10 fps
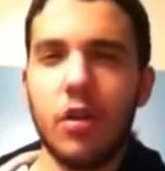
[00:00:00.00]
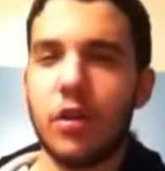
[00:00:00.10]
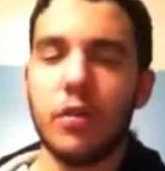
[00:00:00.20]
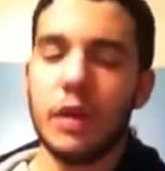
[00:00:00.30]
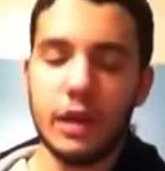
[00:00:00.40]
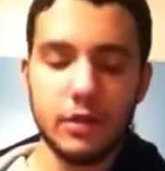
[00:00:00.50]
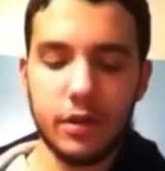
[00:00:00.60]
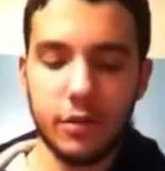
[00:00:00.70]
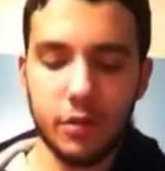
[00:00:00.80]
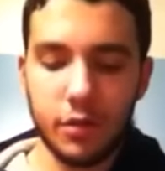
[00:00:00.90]
longer match
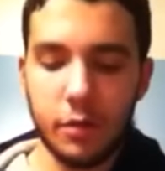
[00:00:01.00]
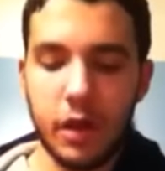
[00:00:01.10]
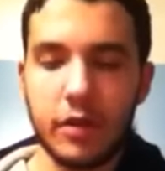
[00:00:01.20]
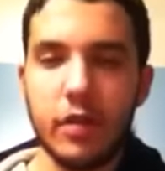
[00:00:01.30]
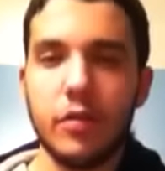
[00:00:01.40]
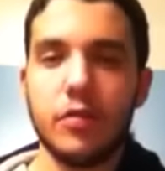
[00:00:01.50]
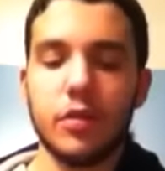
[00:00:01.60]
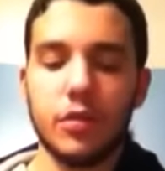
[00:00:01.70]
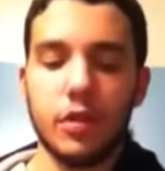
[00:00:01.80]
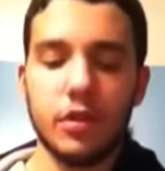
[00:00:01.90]
than I would expect. David
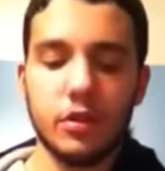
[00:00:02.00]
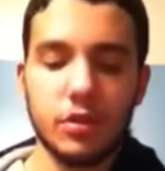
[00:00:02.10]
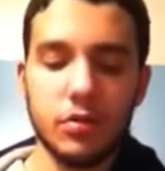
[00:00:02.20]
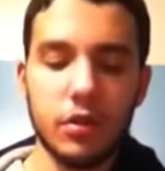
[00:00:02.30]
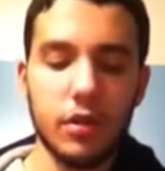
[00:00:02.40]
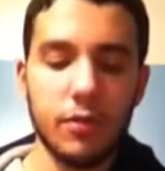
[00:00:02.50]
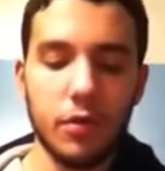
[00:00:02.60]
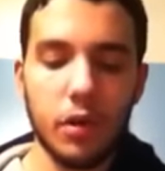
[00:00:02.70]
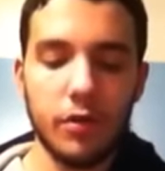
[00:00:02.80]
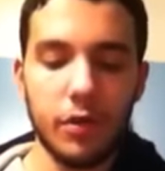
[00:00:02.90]
Otunga got in a shitload of
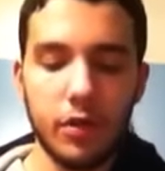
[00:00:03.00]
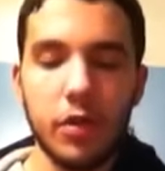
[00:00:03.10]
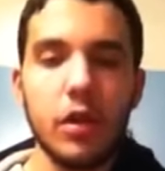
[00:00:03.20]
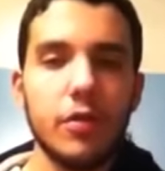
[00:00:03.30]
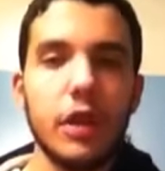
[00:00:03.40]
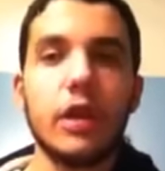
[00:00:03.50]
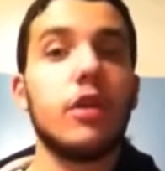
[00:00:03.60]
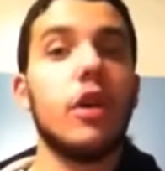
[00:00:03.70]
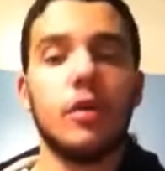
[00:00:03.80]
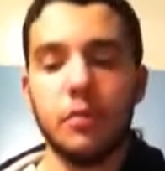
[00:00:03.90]
offense.
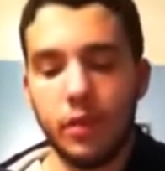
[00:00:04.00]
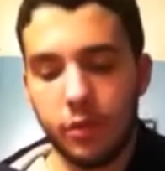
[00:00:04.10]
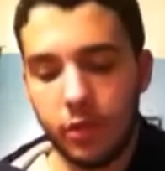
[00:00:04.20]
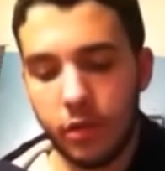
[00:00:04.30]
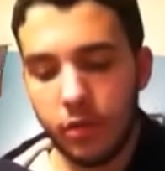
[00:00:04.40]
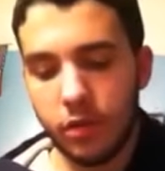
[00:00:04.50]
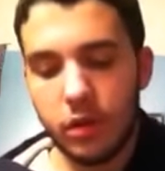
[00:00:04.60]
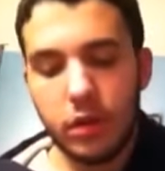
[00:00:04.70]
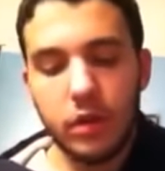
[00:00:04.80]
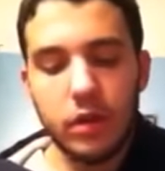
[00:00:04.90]
Thank God Miz went over.
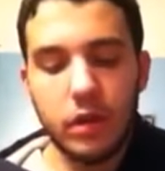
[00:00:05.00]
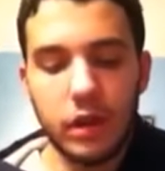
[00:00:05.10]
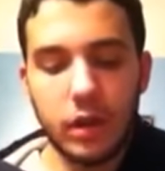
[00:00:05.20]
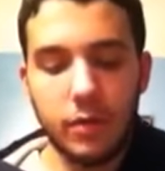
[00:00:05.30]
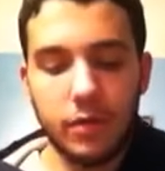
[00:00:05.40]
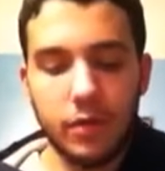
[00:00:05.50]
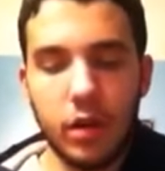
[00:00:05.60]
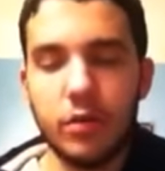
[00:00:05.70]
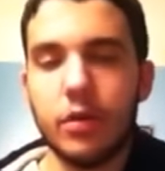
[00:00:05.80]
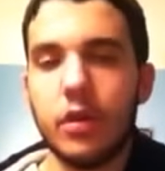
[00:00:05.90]

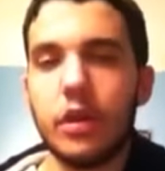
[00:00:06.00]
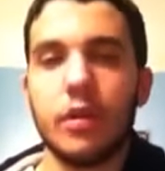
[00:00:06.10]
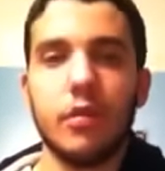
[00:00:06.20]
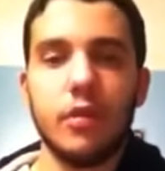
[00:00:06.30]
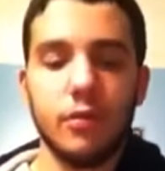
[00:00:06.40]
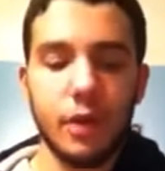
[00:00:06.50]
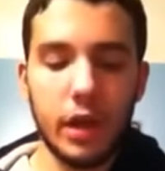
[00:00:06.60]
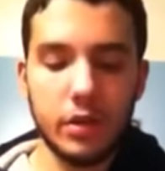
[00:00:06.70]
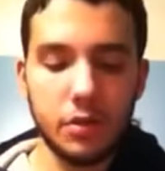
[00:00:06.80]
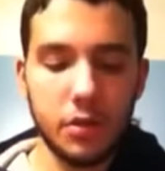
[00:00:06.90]
Not really all that great of a
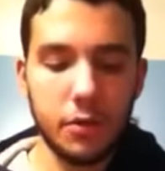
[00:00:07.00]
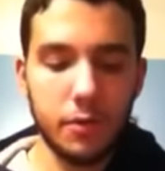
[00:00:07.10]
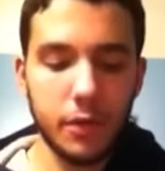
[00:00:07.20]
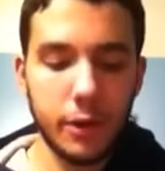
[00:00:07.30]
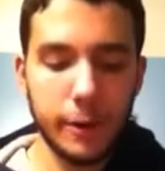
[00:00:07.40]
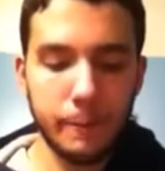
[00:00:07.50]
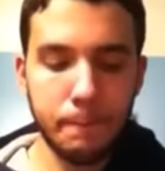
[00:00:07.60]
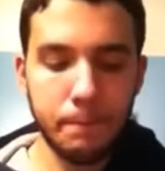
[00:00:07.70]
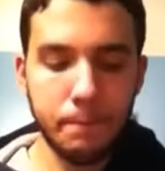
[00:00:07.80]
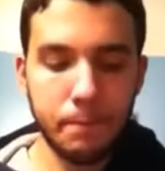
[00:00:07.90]
match, though.
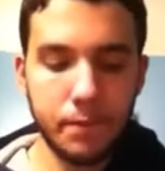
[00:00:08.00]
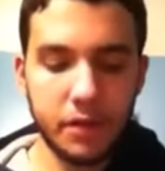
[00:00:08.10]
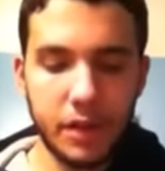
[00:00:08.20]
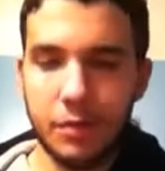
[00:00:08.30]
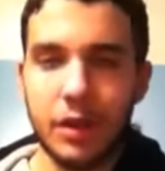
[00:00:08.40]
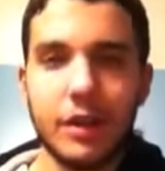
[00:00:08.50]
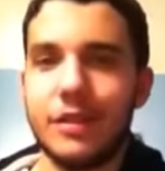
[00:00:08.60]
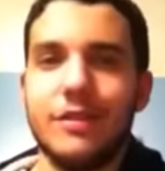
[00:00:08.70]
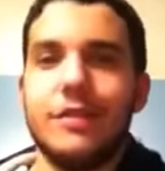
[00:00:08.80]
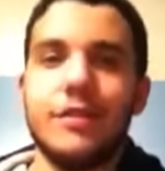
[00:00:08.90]
I'm not
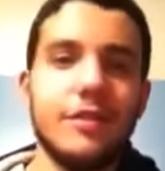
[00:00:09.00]
going